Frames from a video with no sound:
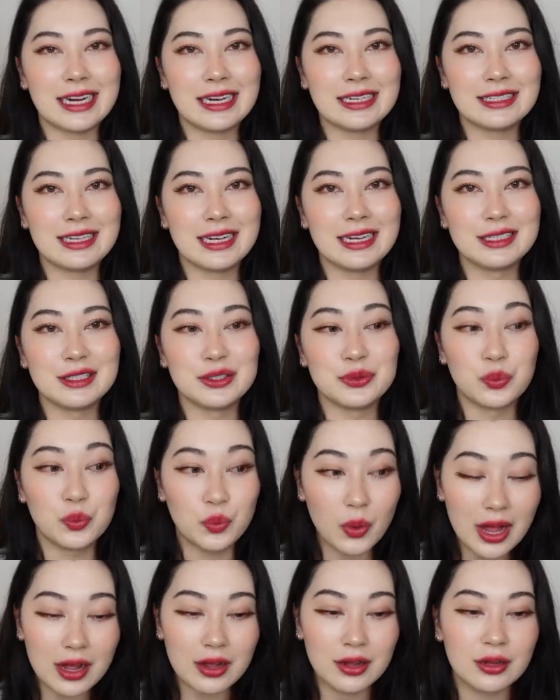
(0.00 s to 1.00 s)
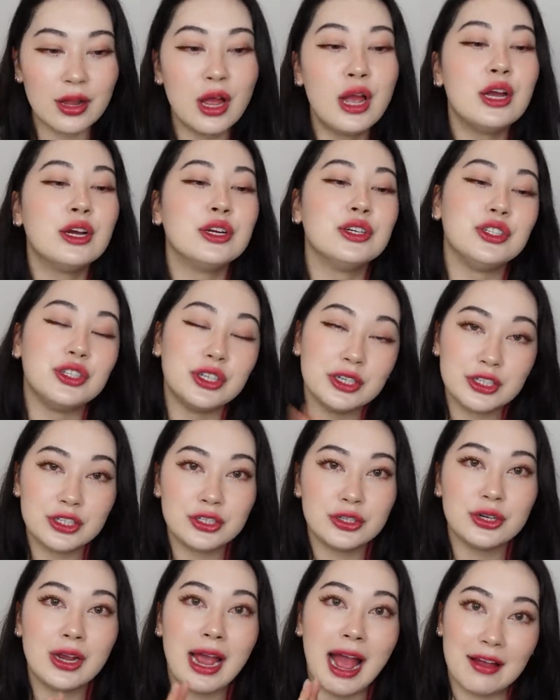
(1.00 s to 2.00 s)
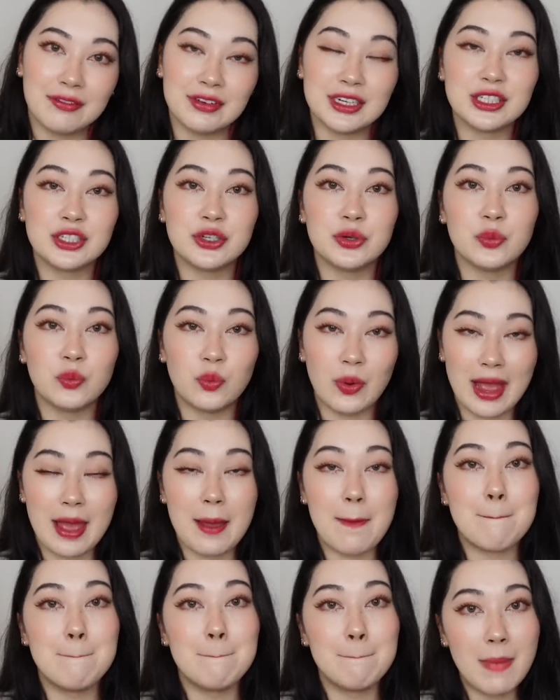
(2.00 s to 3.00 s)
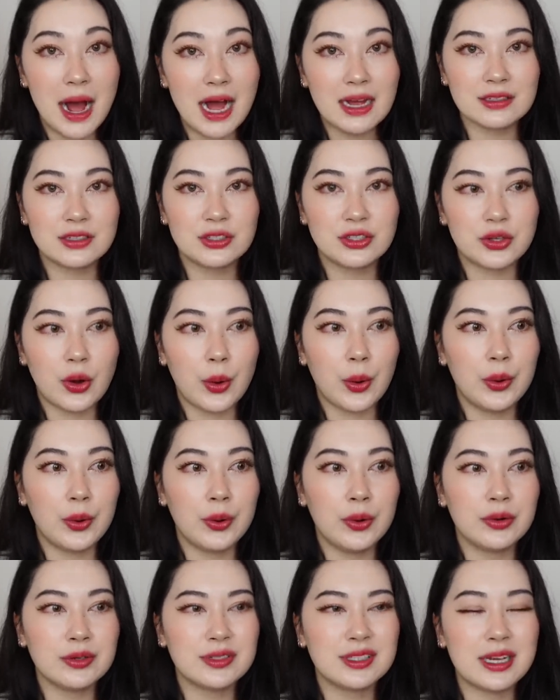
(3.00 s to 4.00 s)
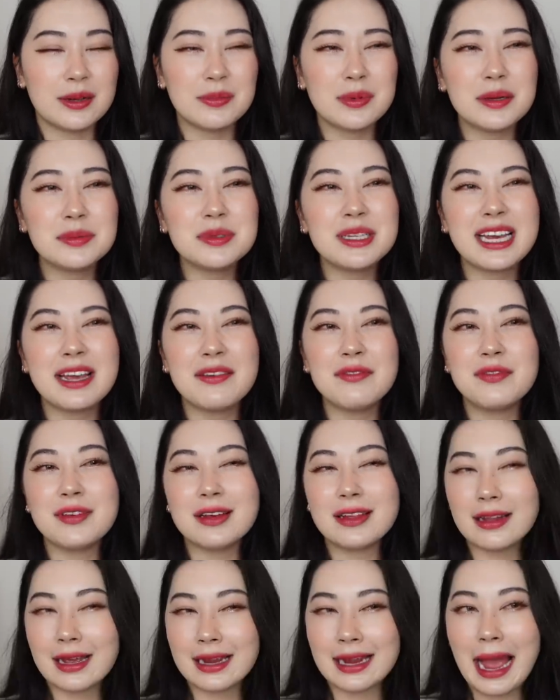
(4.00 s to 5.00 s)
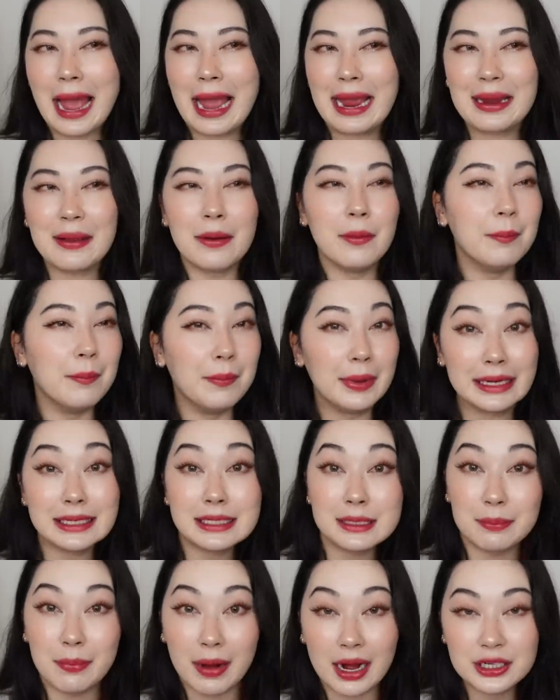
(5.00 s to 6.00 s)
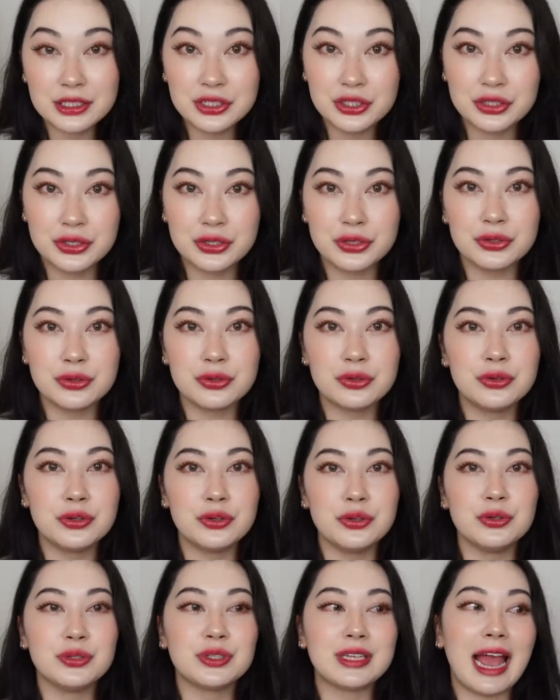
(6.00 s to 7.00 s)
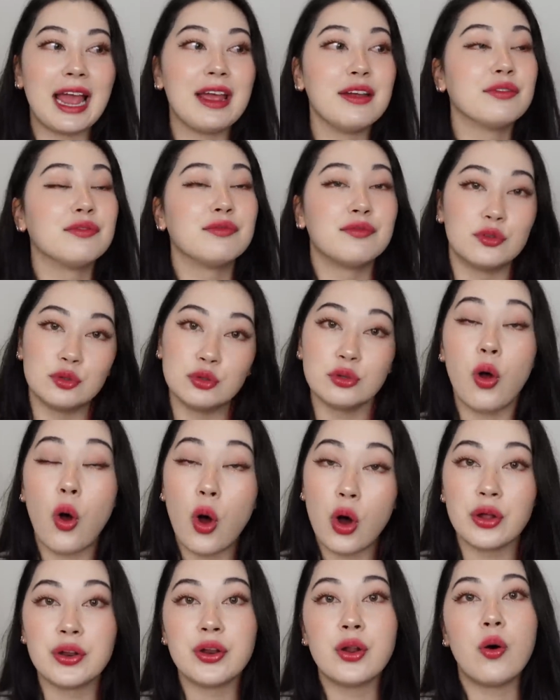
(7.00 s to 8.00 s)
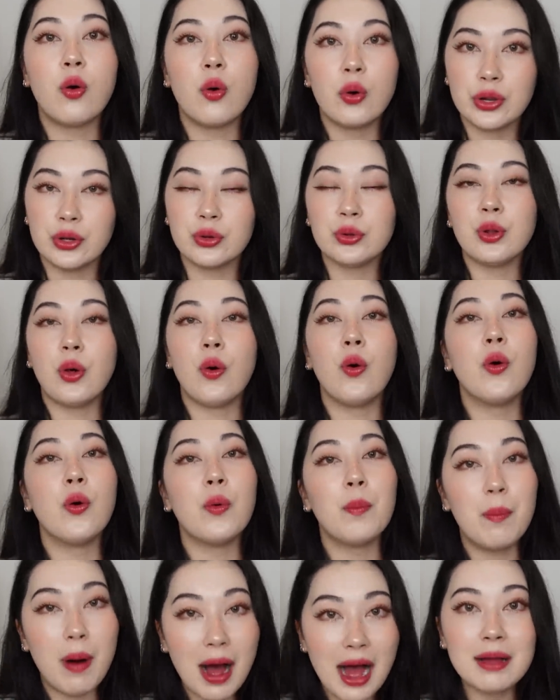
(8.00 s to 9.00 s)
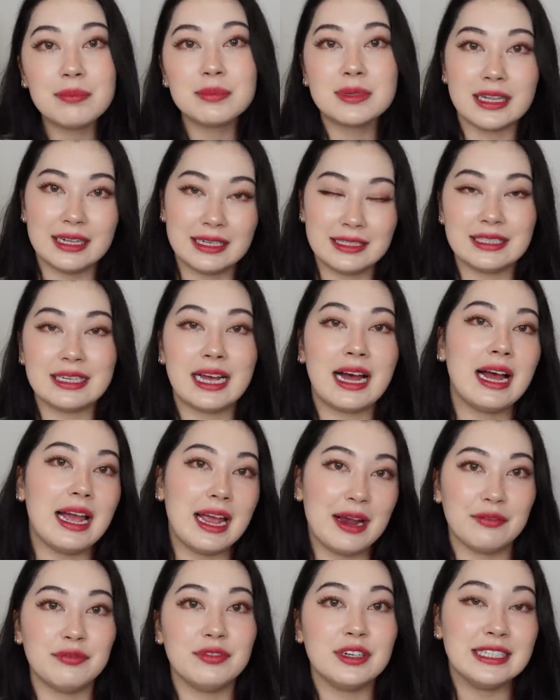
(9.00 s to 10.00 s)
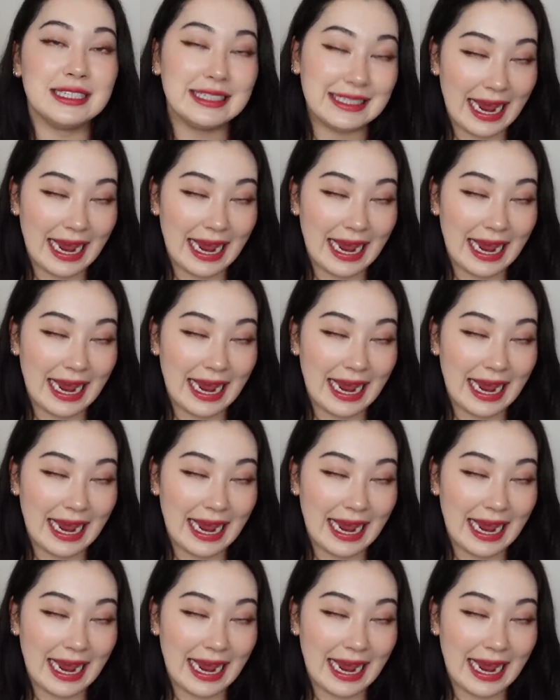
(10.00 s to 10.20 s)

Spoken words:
days as well, due to having to wear masks. So sometimes it can feel like a bit much to use a full-on oil or balm cleanser every